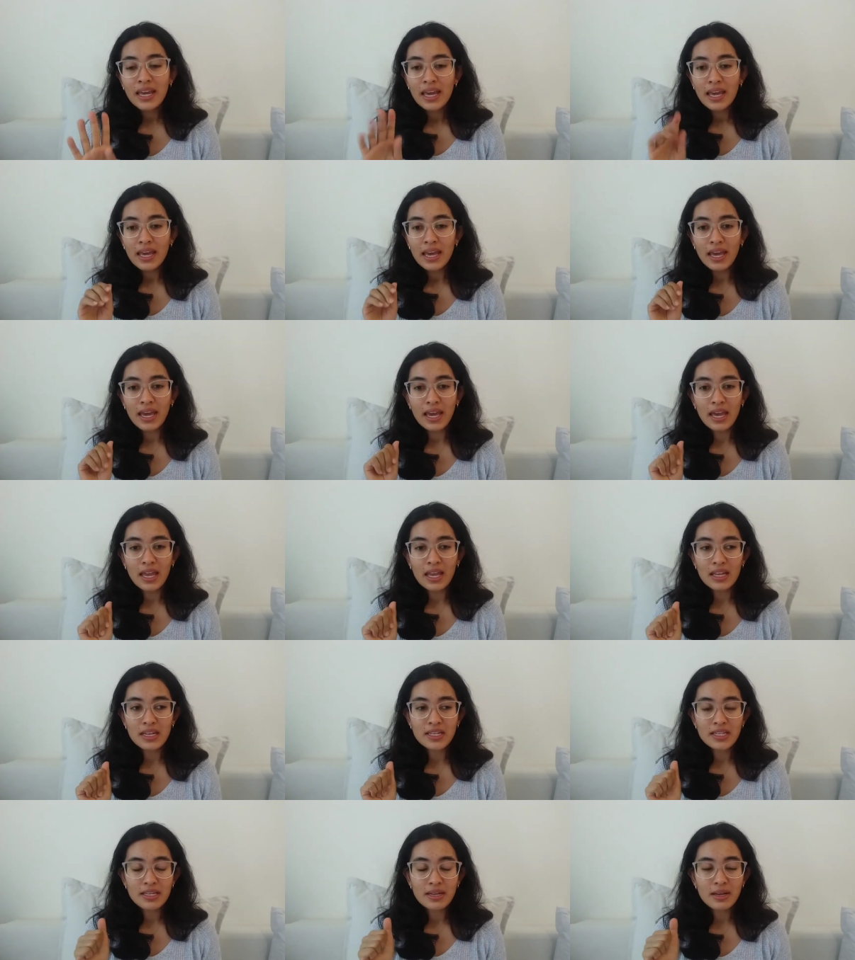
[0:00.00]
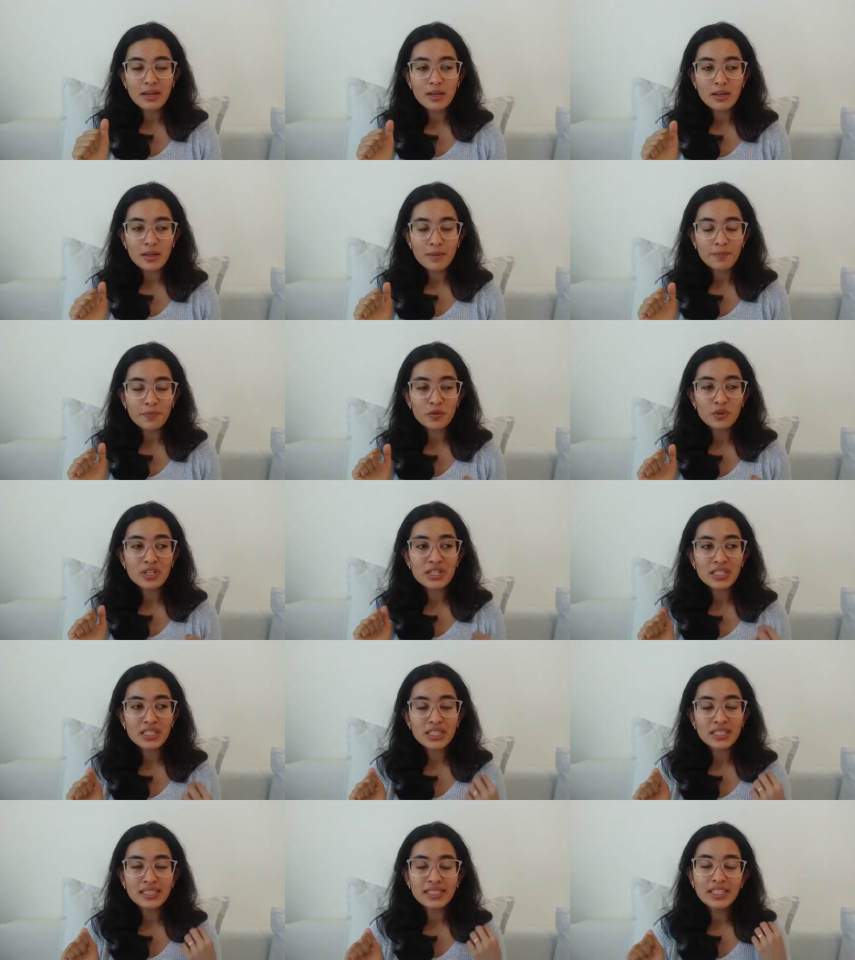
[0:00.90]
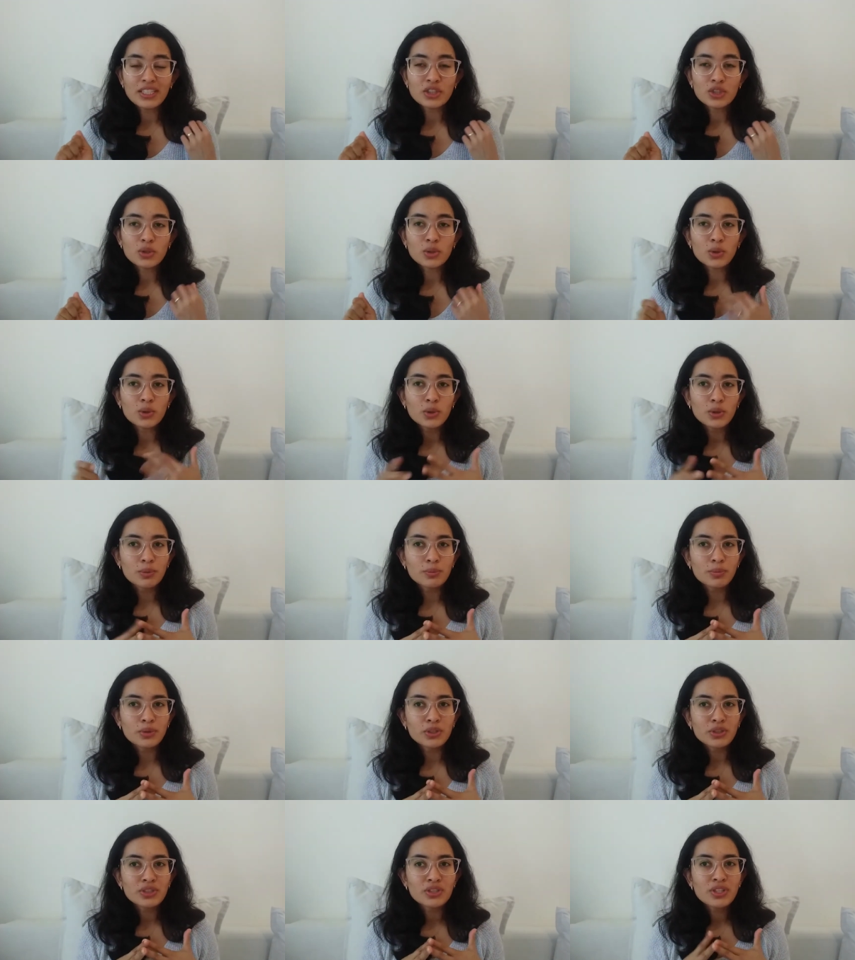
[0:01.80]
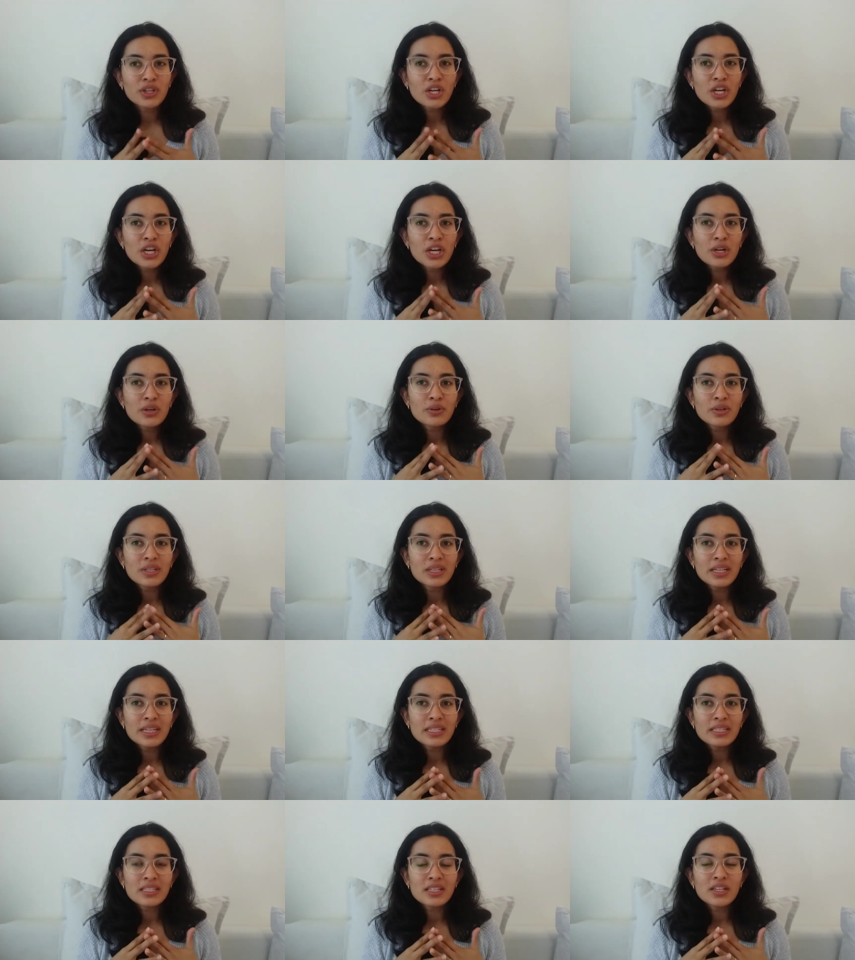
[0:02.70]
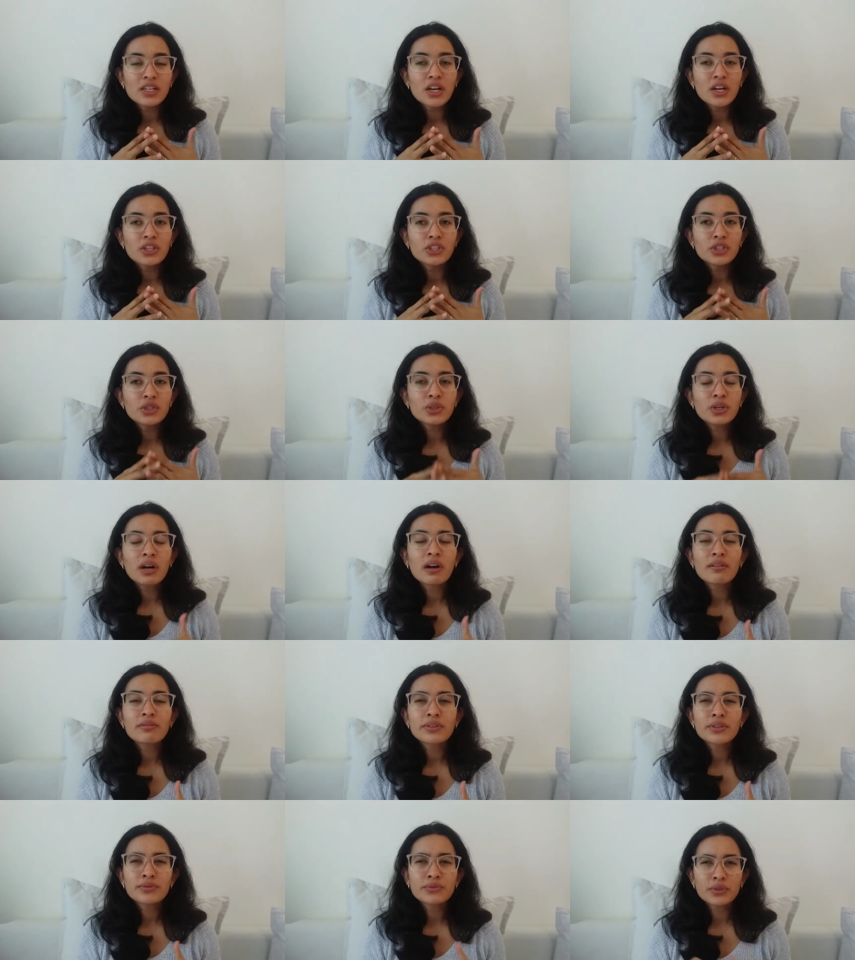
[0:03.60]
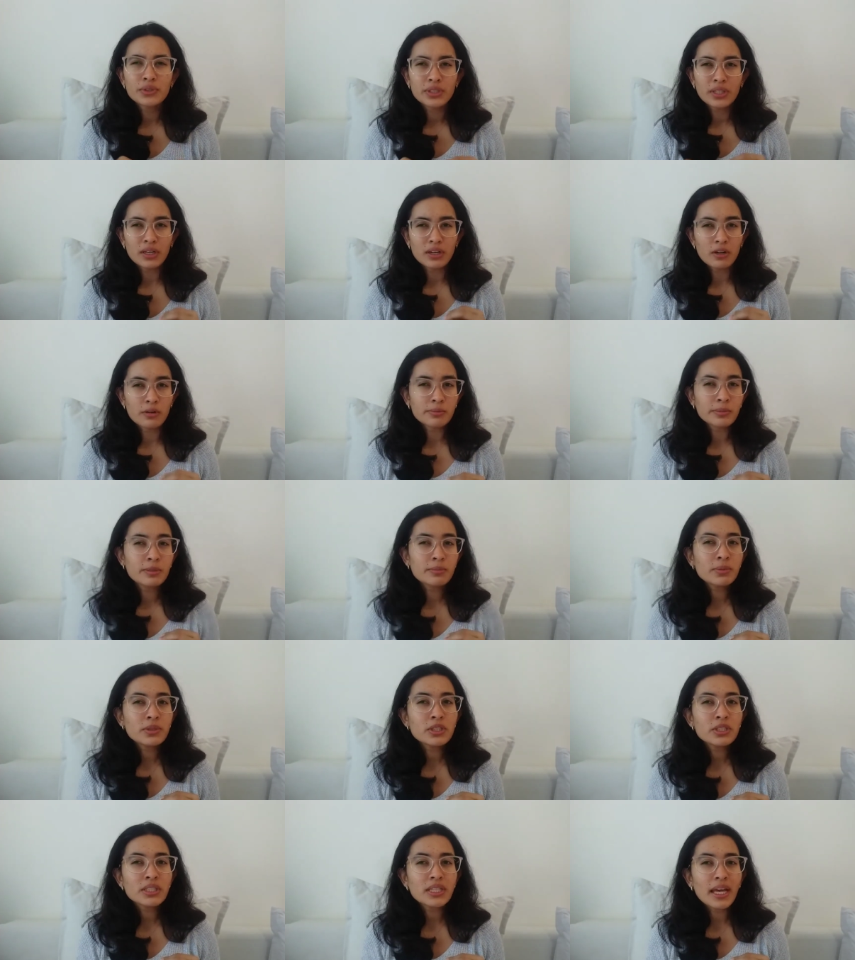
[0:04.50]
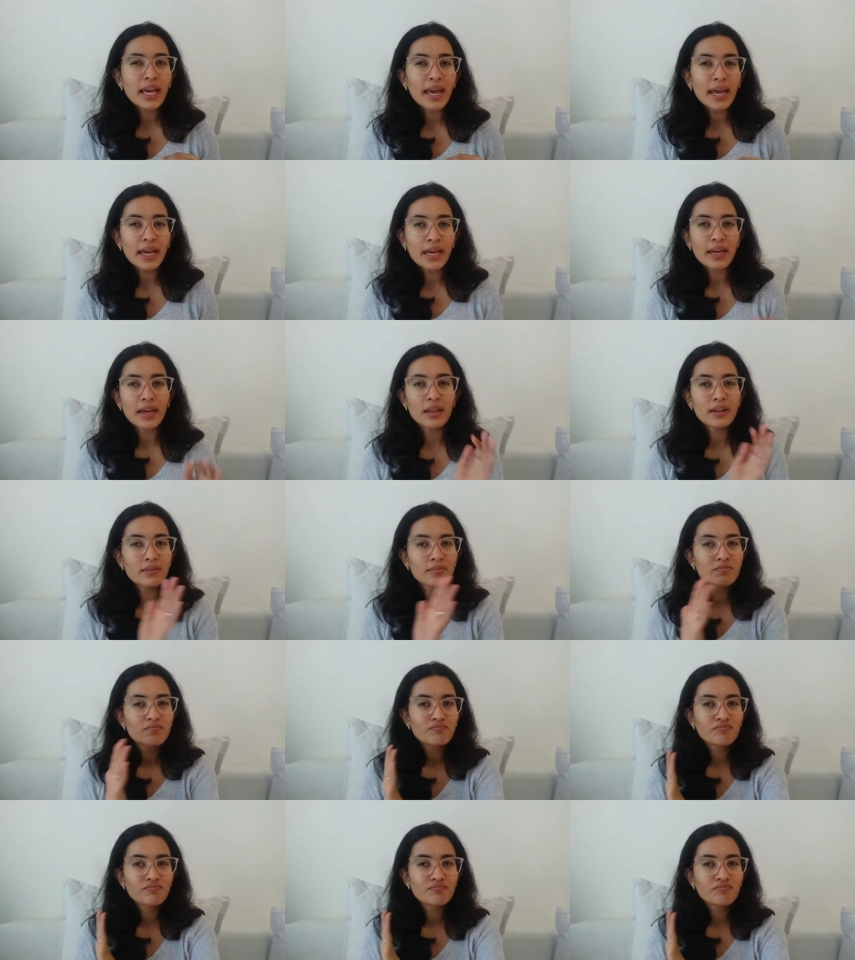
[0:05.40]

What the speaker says: and recently Tor Books released a new cover for the omnibus, and